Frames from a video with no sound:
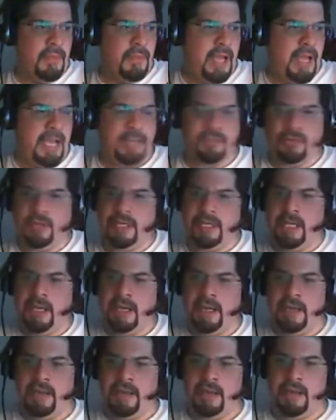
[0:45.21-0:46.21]
actually
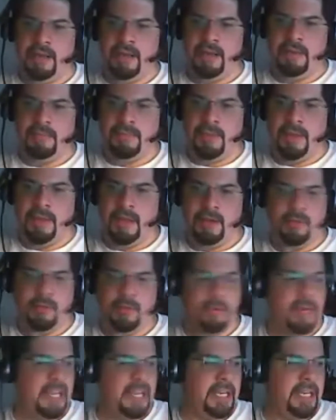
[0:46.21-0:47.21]

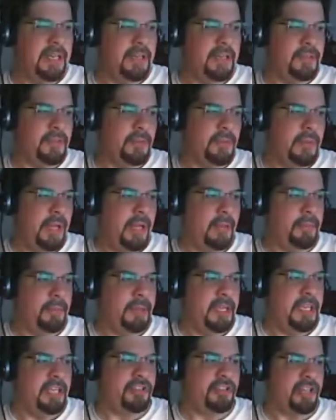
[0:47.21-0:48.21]
agreed to
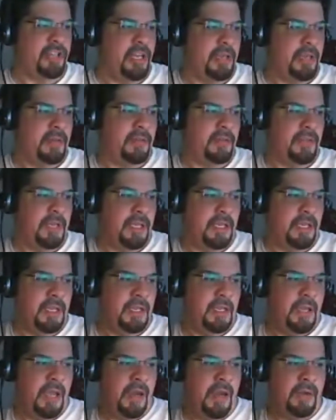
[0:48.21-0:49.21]
help Ishan,
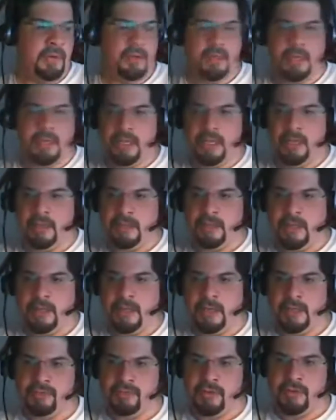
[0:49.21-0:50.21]
the
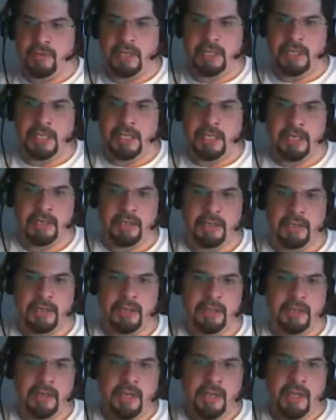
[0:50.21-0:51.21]
Arundel drug dealer,
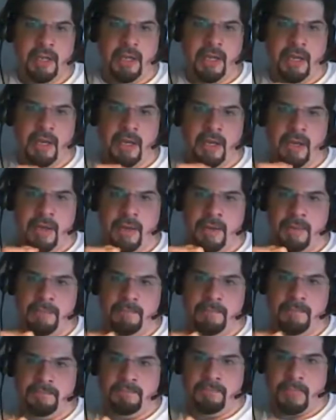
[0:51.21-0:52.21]

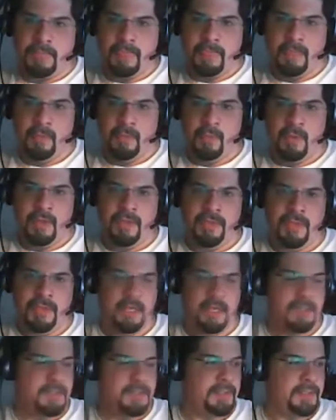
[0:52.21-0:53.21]
um,
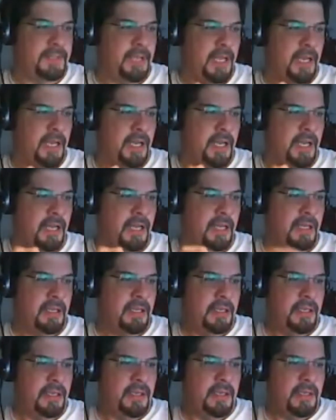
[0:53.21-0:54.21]
with his
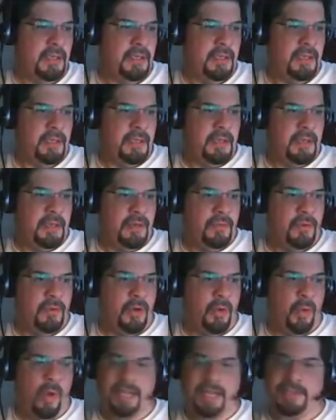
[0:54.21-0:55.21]

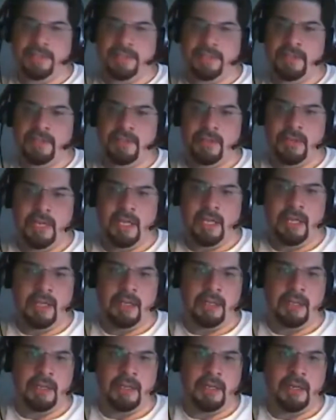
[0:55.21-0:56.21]
request to
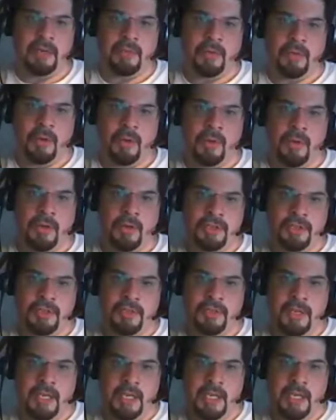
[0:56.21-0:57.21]
kill Rogosh,